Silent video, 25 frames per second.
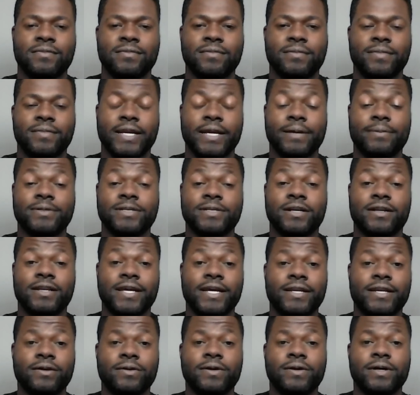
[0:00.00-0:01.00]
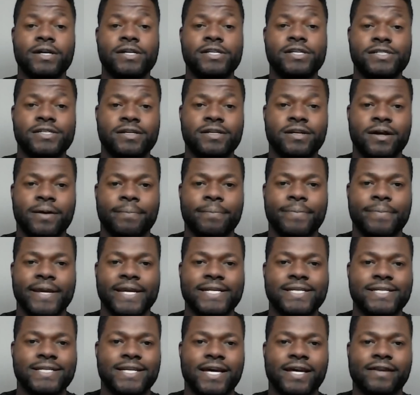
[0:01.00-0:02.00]
My name is Orlando Usher. I'm
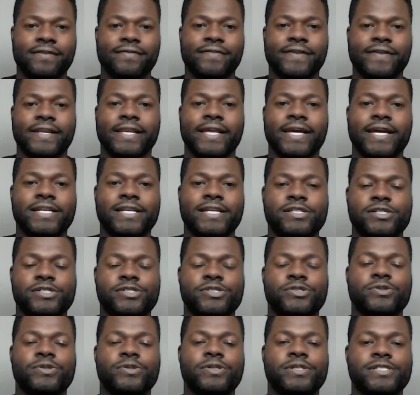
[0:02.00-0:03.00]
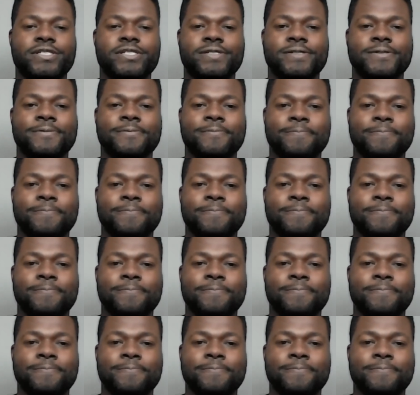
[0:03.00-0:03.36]
based out of Atlanta, Georgia.